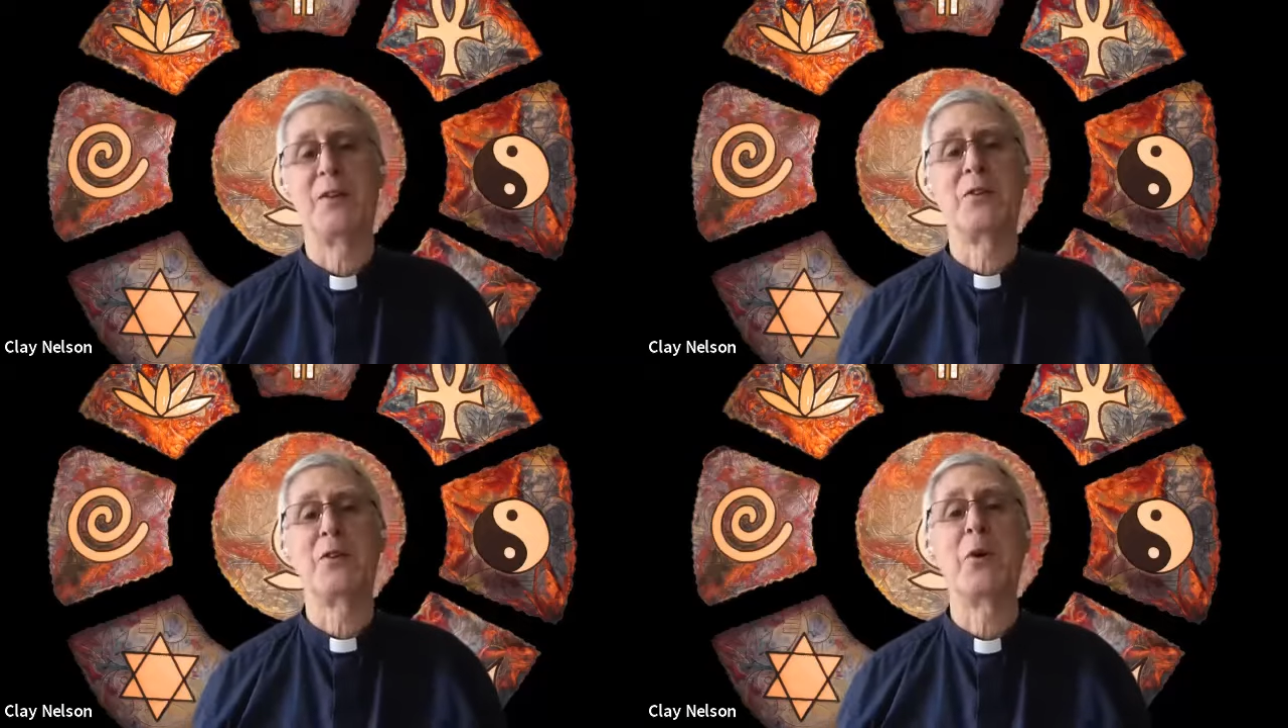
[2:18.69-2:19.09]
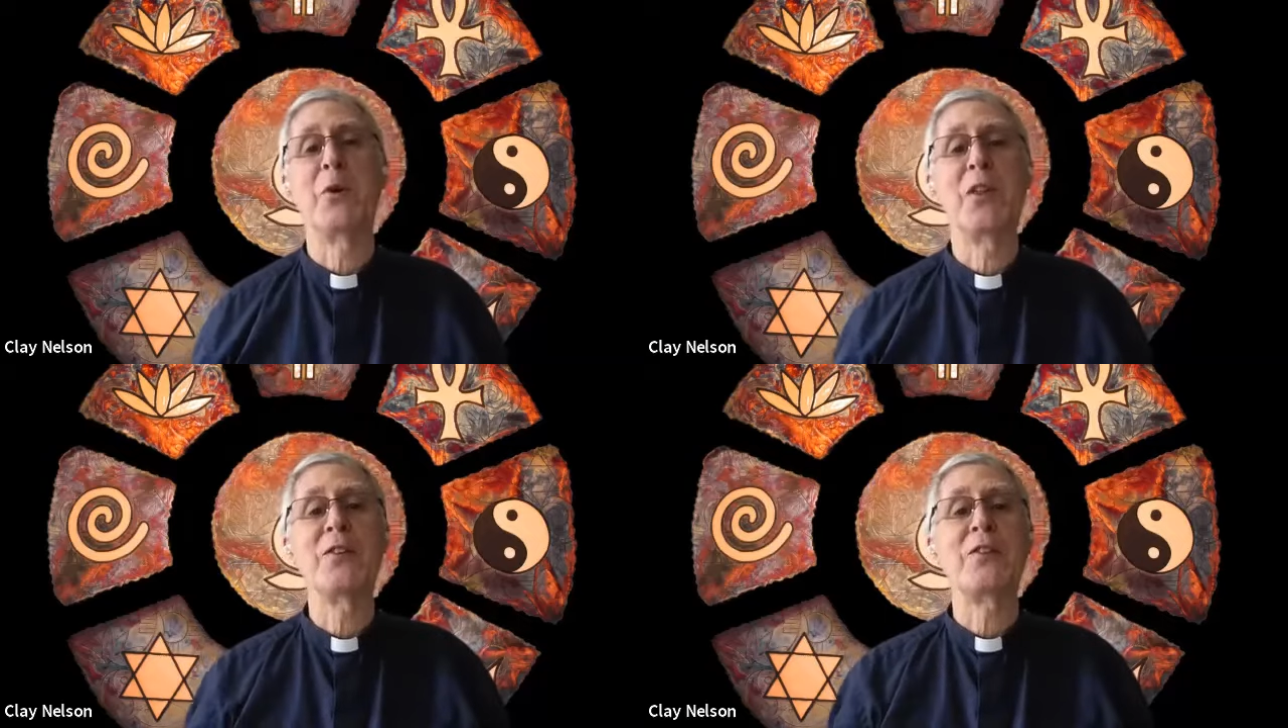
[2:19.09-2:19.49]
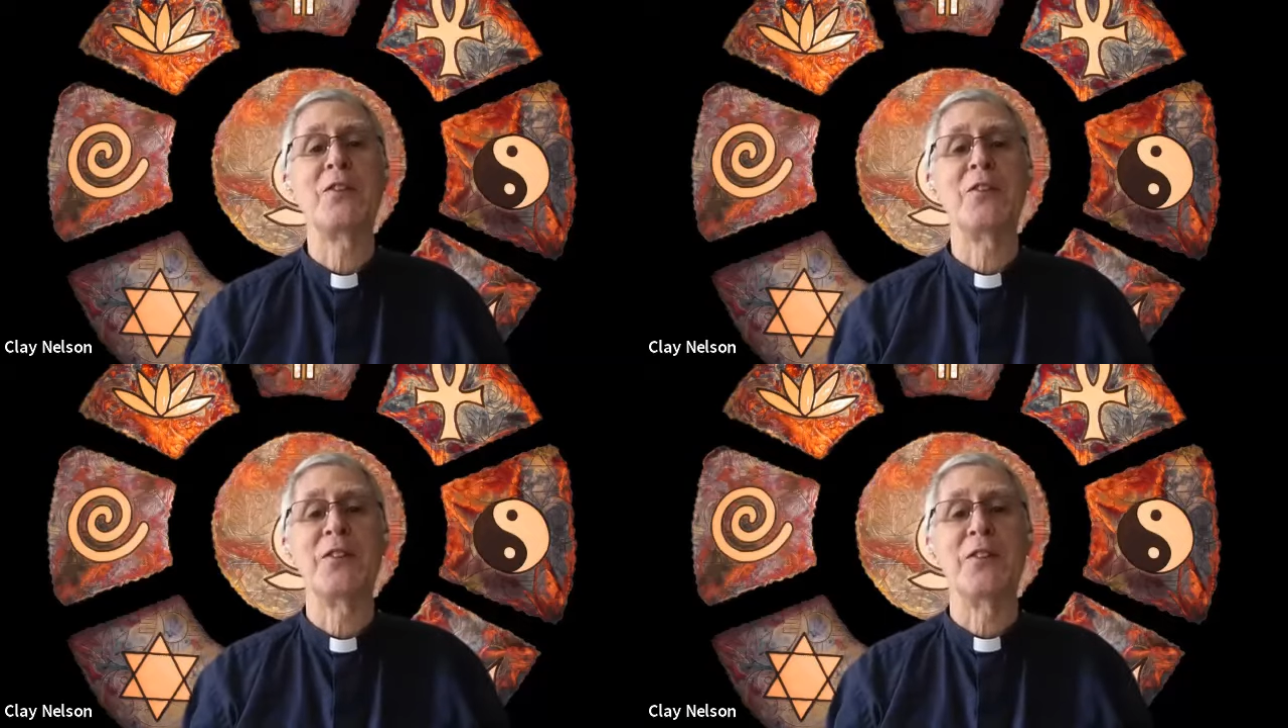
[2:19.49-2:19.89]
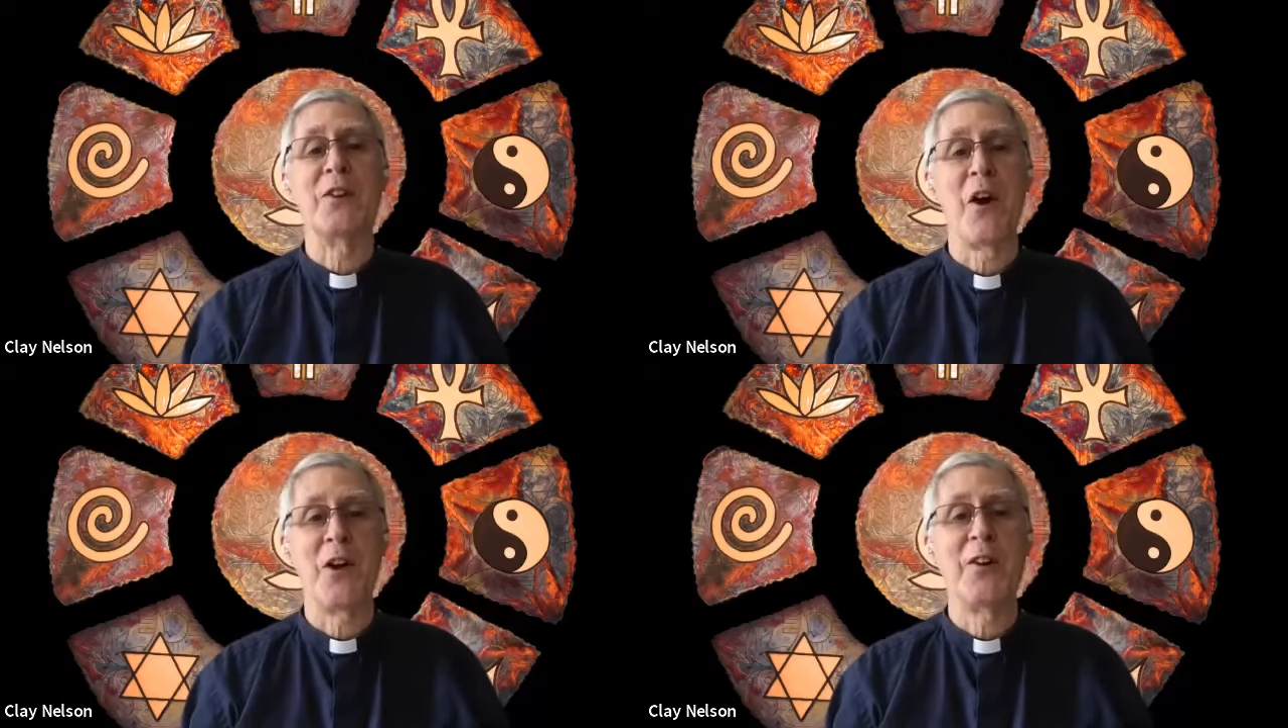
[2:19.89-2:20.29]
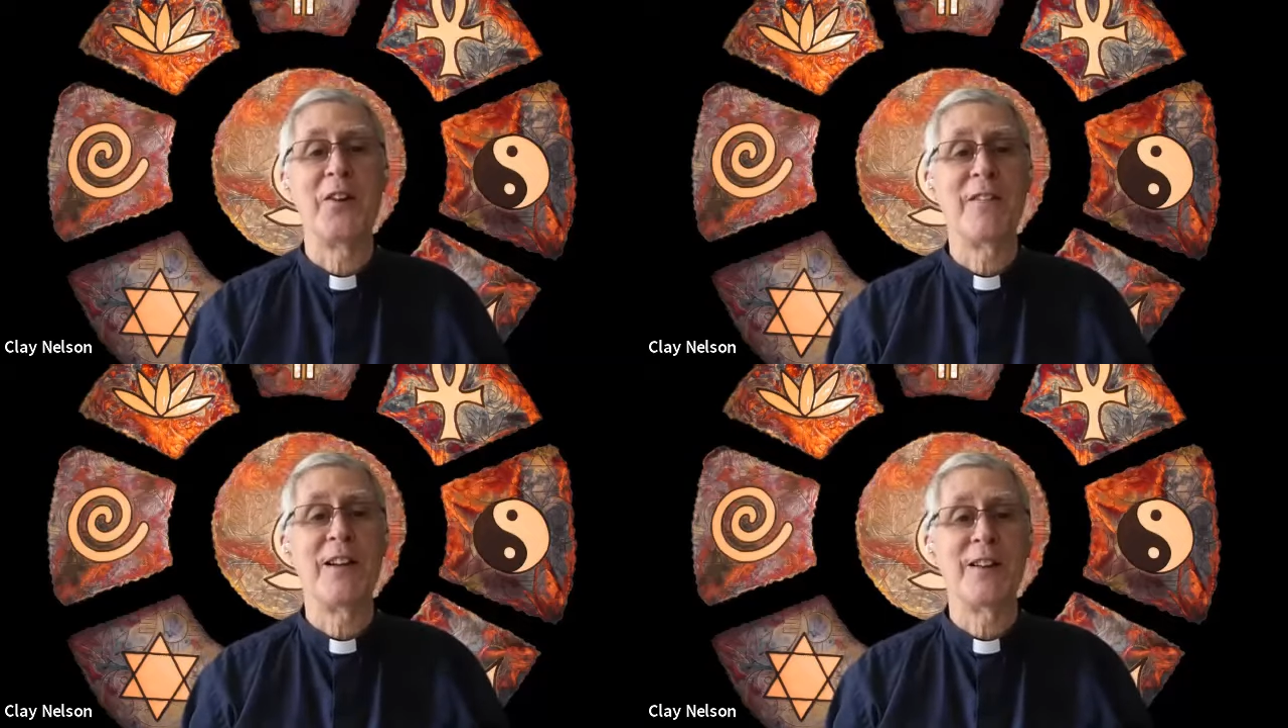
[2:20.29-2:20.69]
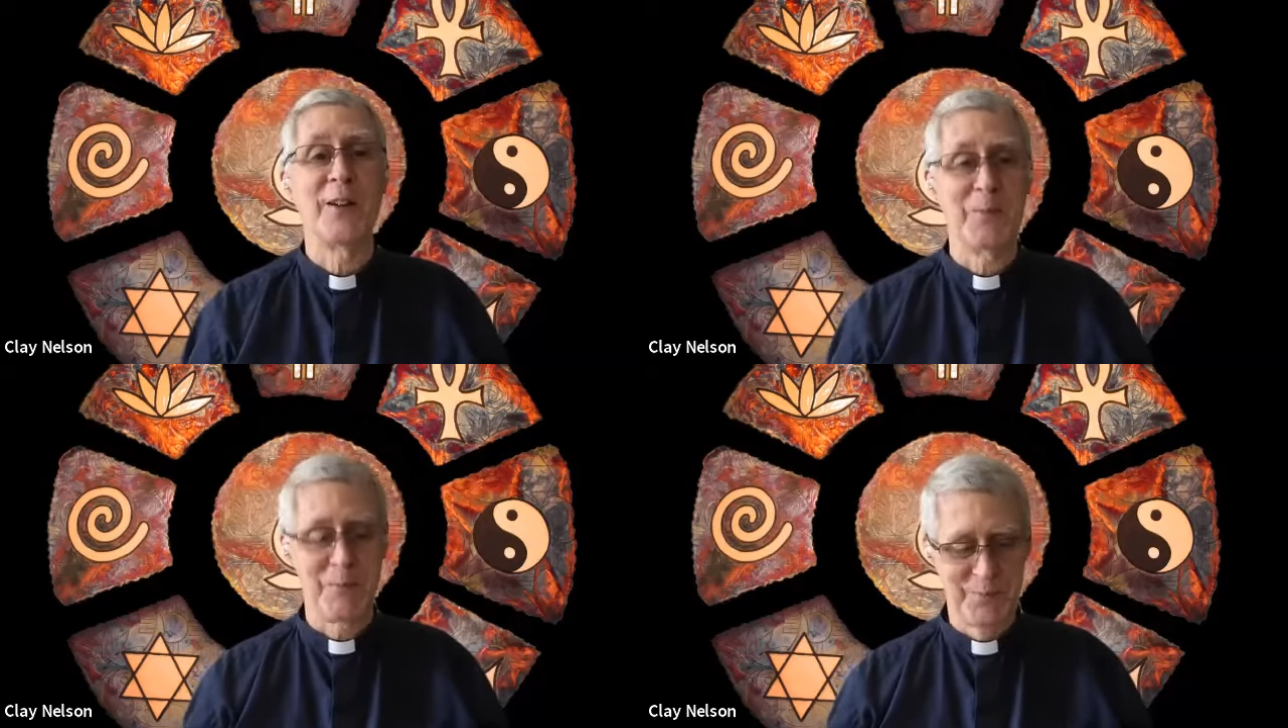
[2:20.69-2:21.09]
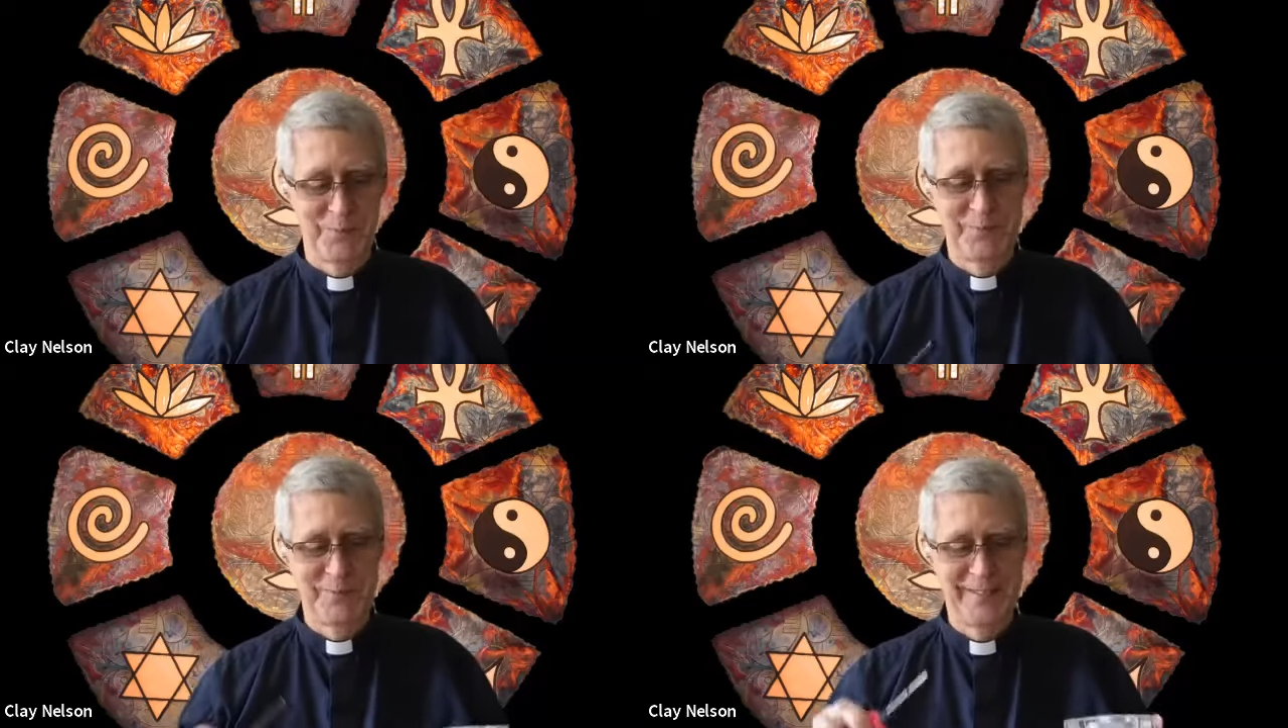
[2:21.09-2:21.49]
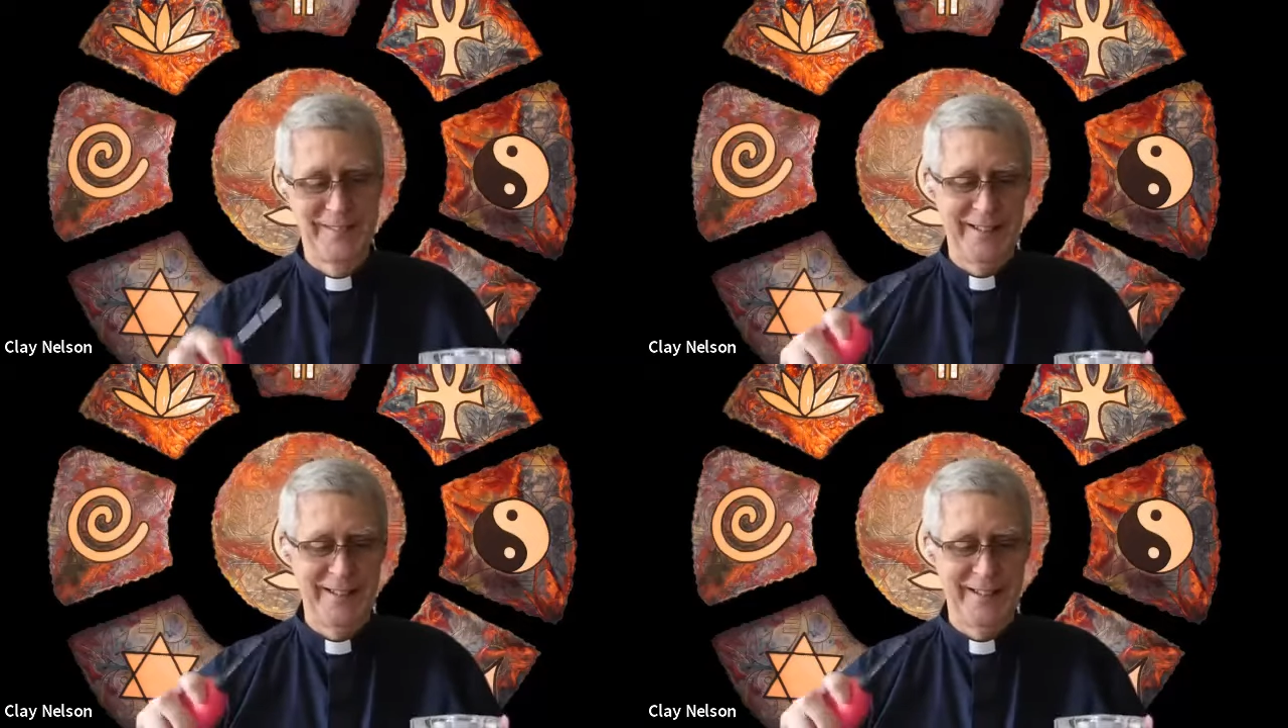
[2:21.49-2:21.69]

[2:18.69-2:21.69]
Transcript: So this is in honor of him.